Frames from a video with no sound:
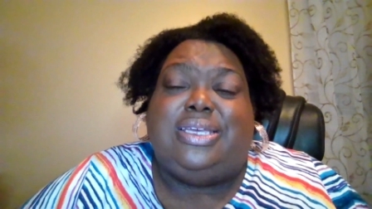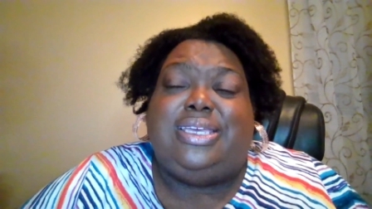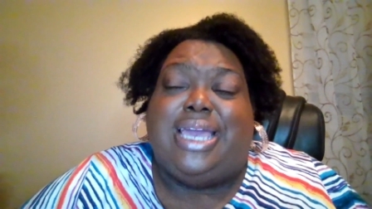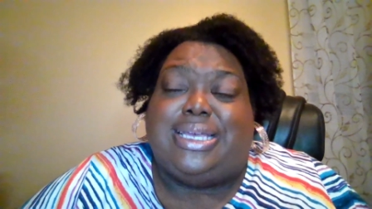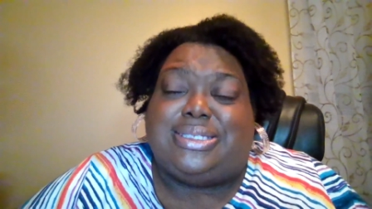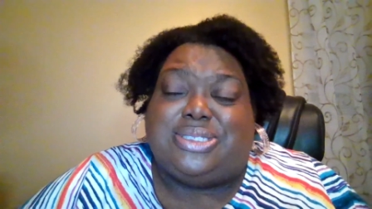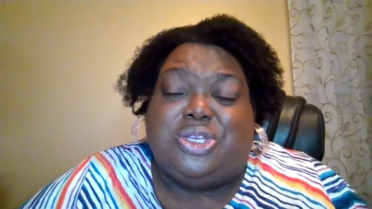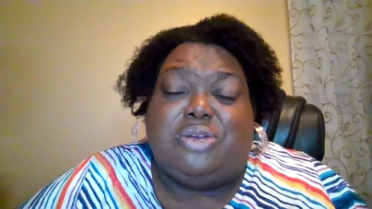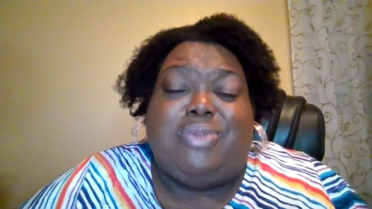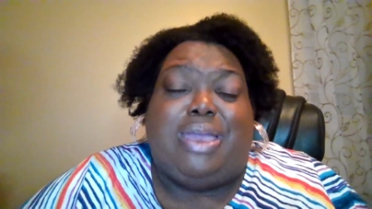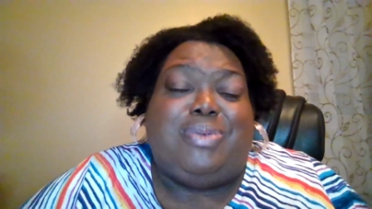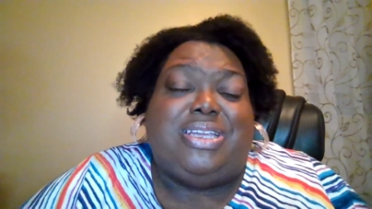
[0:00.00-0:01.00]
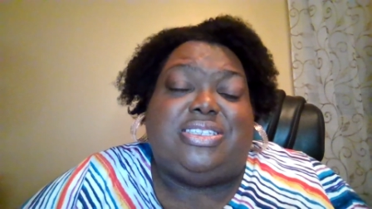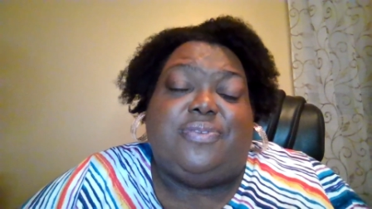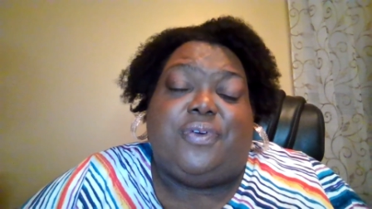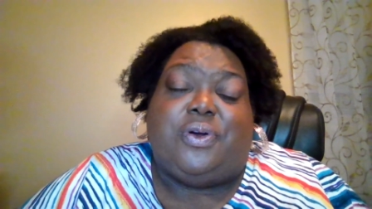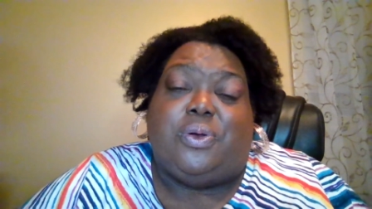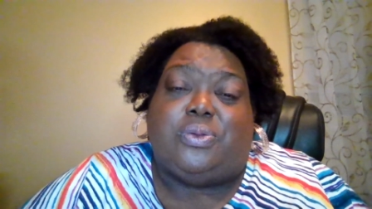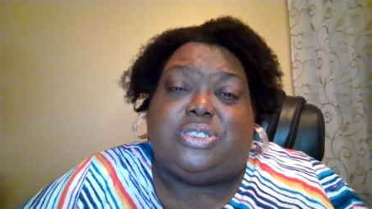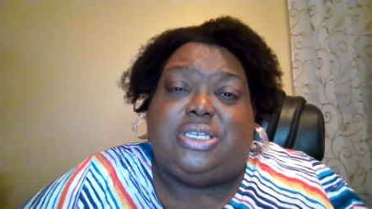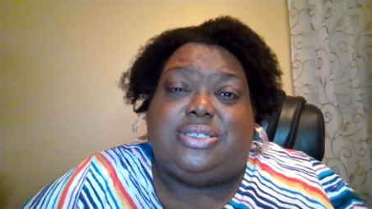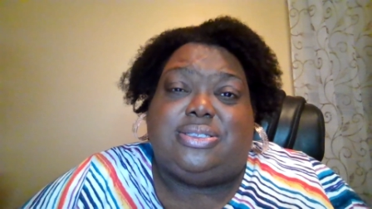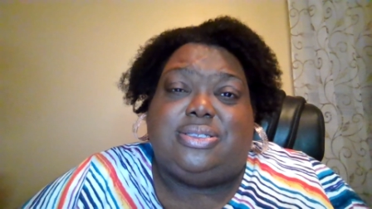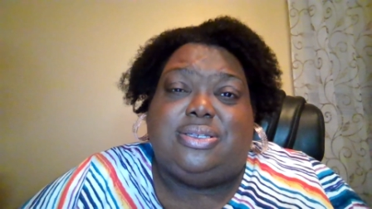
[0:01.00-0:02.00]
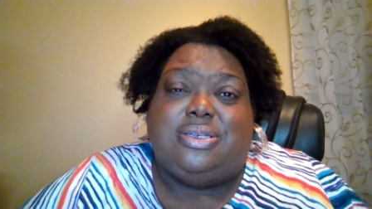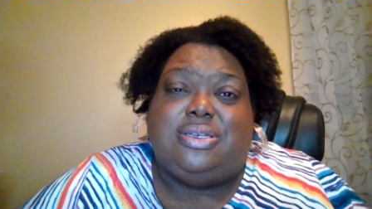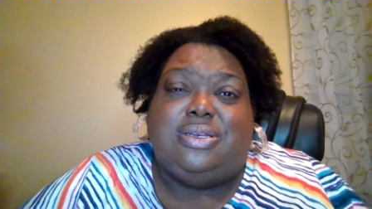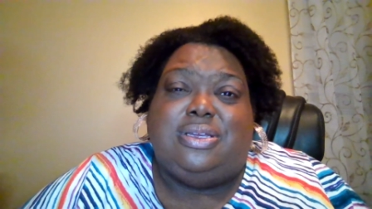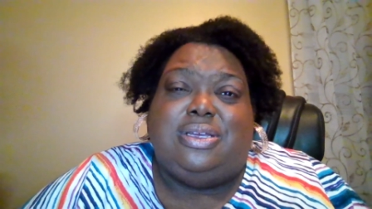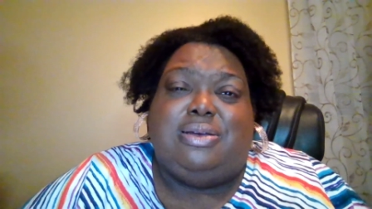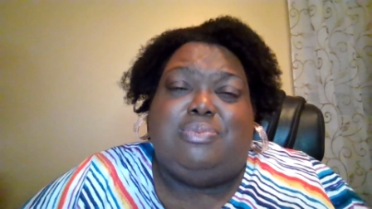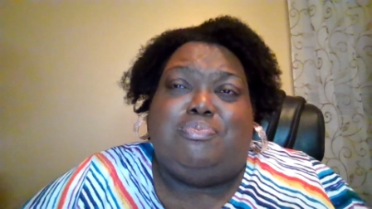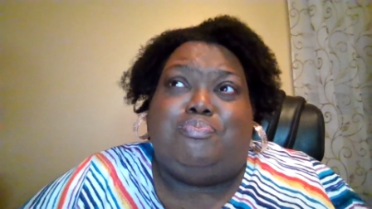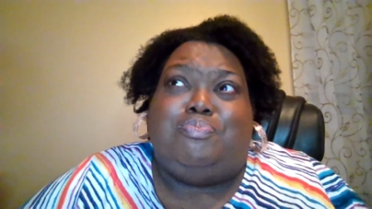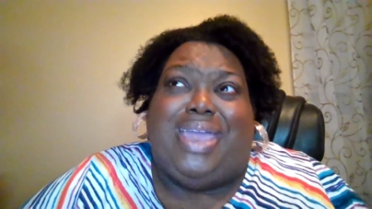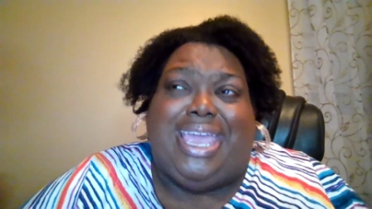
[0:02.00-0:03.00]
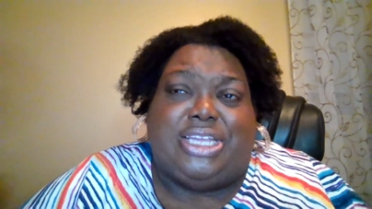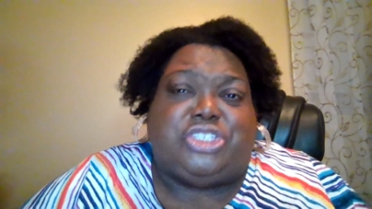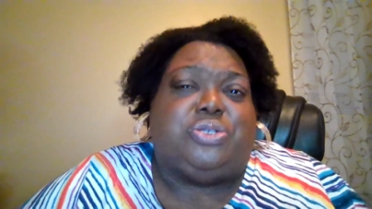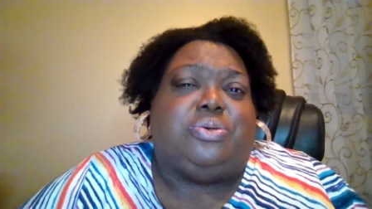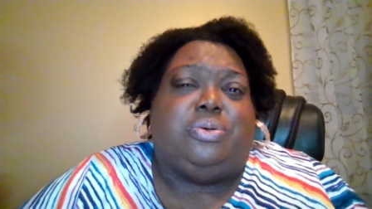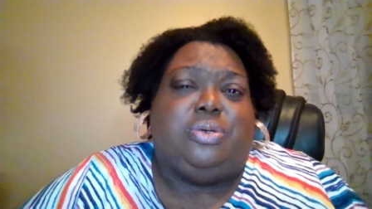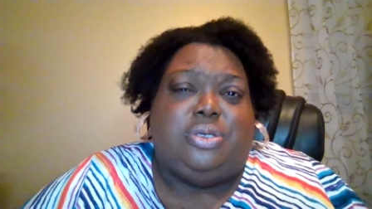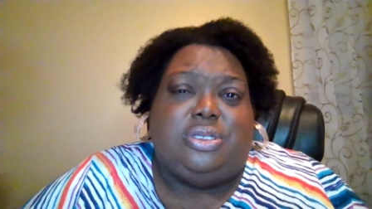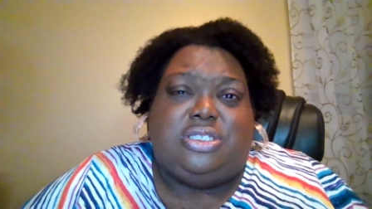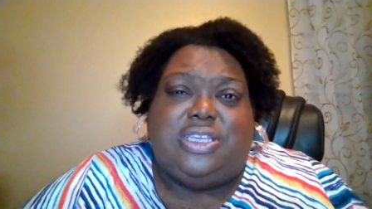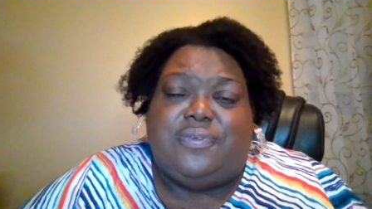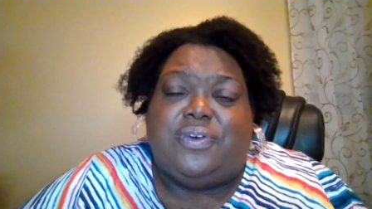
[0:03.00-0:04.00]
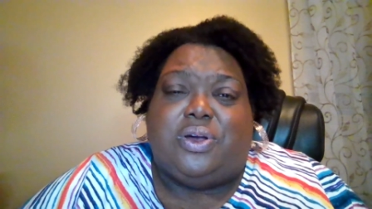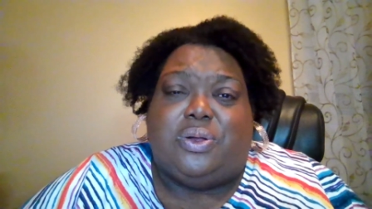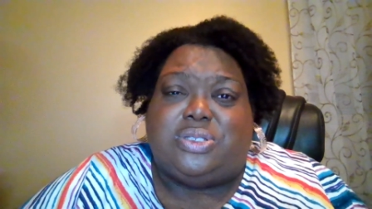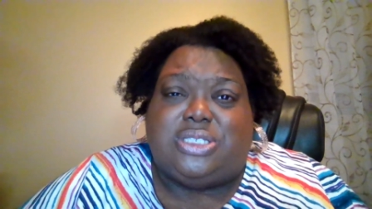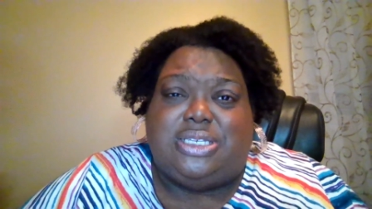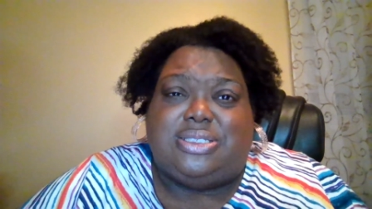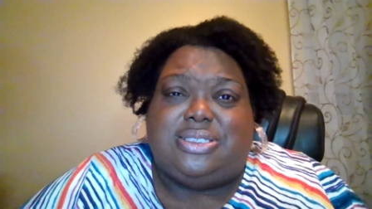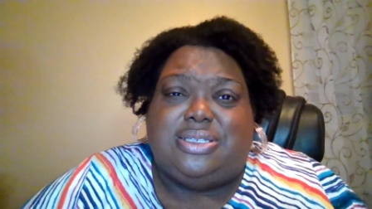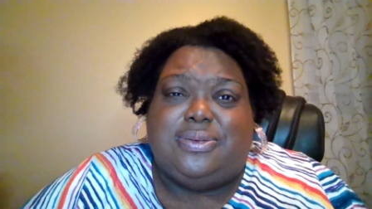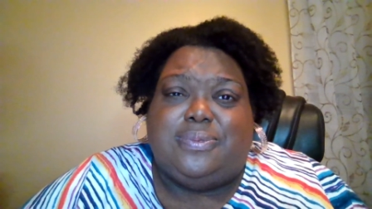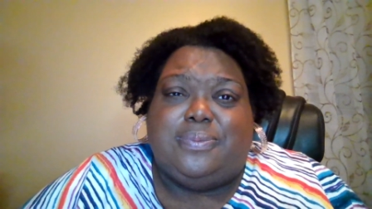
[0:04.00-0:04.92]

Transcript: yes, there may be difficulties, major difficulties.